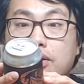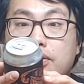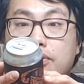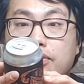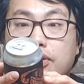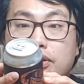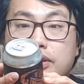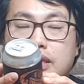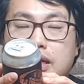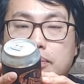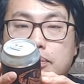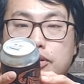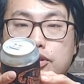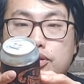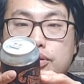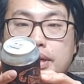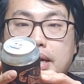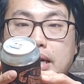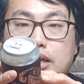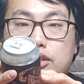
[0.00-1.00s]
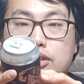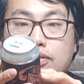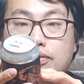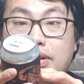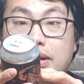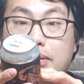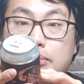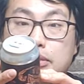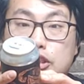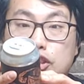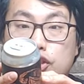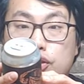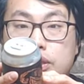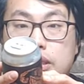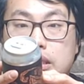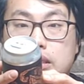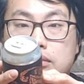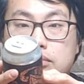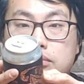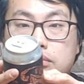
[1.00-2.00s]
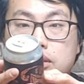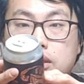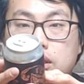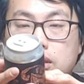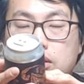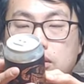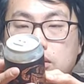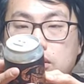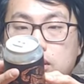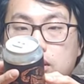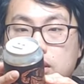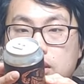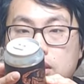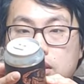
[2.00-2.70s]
on the very top of the Treehouse family tree. So.